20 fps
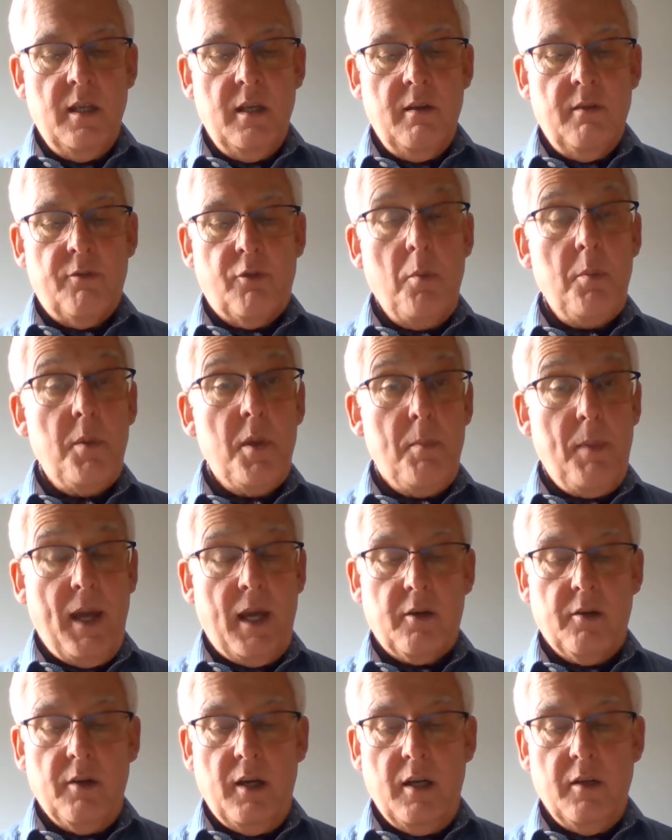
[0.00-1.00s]
from the
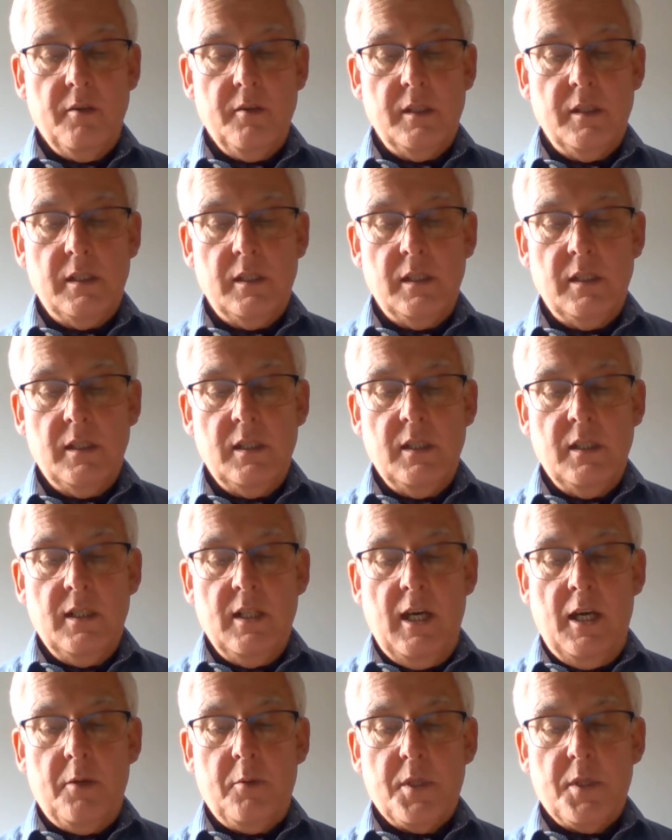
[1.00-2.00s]
background
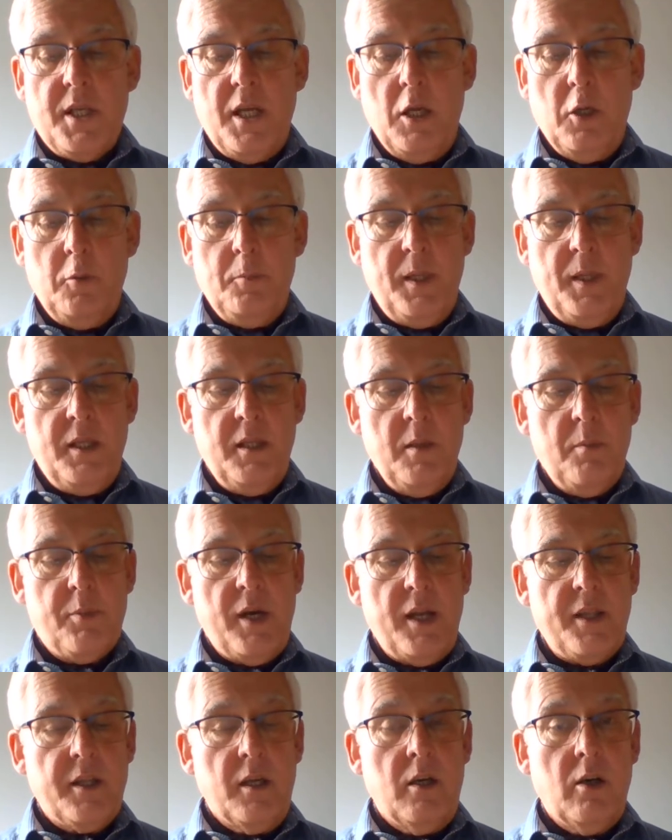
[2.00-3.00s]
and was helping the
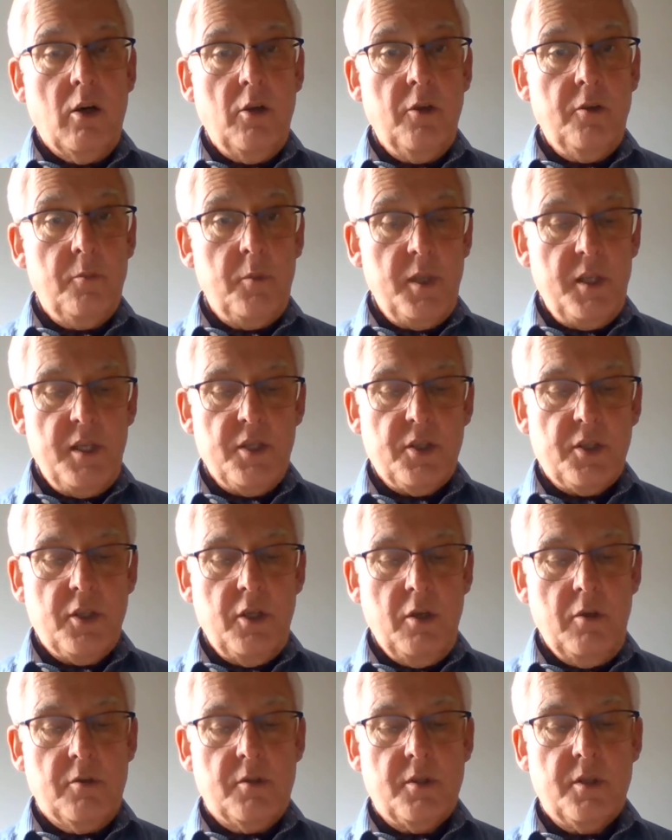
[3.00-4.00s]
brother on with his
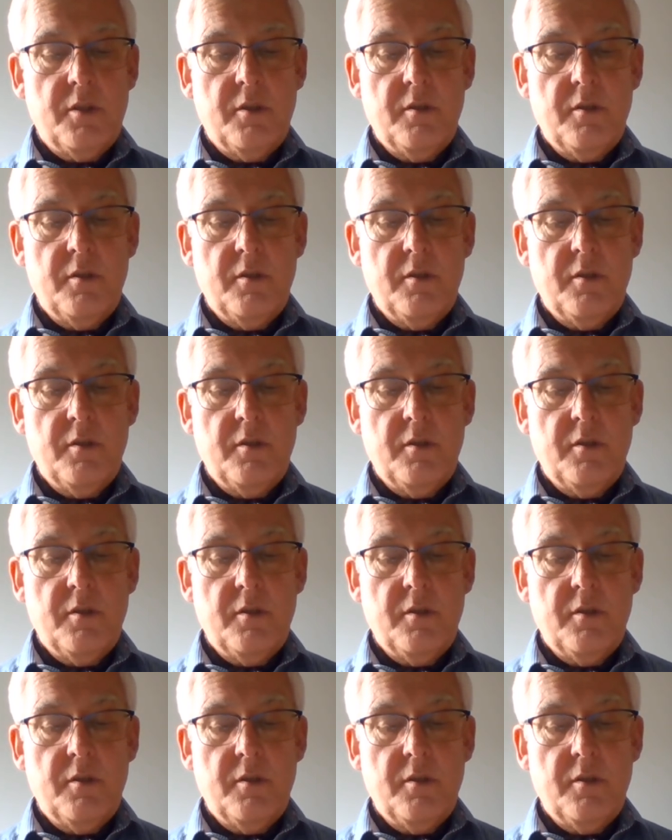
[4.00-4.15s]
coat.